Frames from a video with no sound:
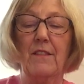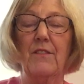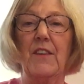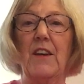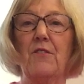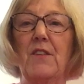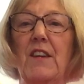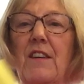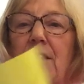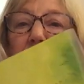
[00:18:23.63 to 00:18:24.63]
There he
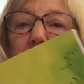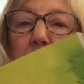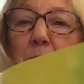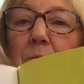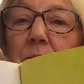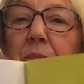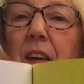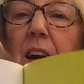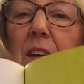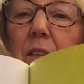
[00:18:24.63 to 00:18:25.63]
is
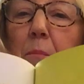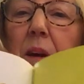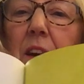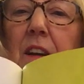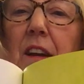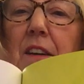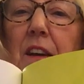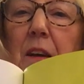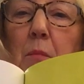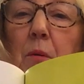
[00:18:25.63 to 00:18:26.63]
at the picnic
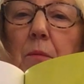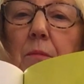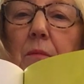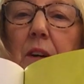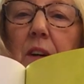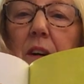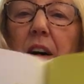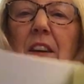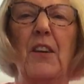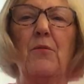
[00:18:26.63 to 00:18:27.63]
table.
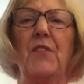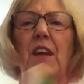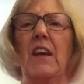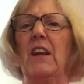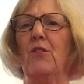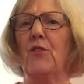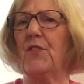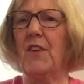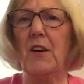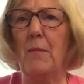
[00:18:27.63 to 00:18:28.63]
I don't think he looks
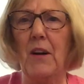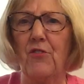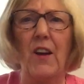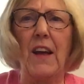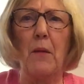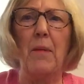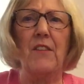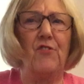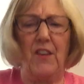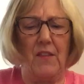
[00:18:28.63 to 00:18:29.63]
very much like a
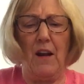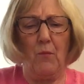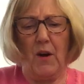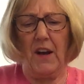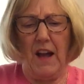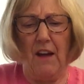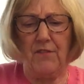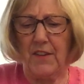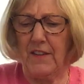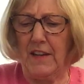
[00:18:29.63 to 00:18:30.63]
bench in that one, I
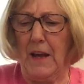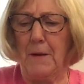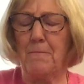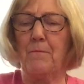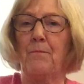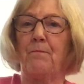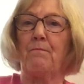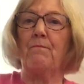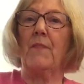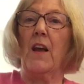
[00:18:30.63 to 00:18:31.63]
have to say.
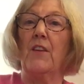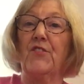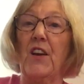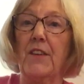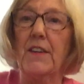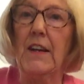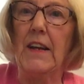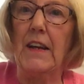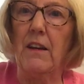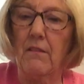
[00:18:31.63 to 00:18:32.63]

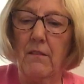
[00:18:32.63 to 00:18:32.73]
Suddenly,